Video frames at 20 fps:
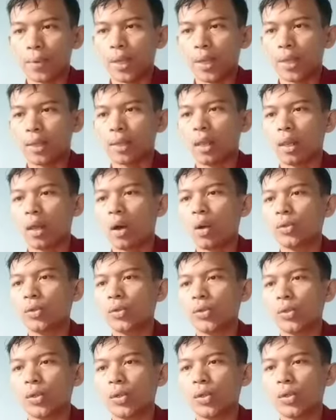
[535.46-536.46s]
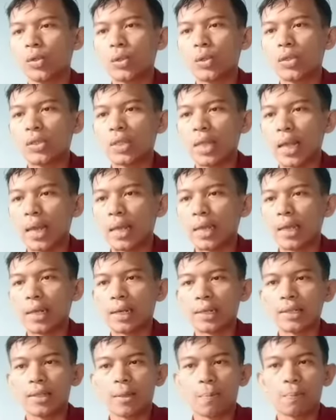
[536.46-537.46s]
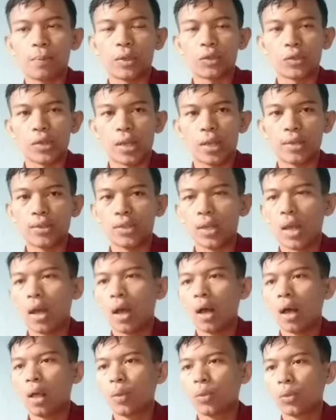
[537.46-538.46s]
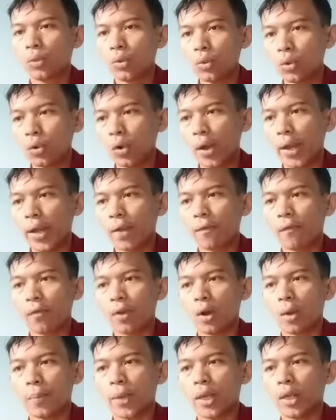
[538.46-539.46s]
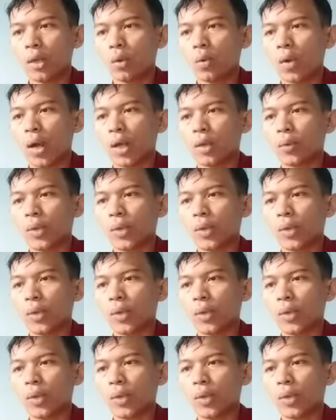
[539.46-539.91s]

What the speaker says: it allows you to send and receive message to and from anyone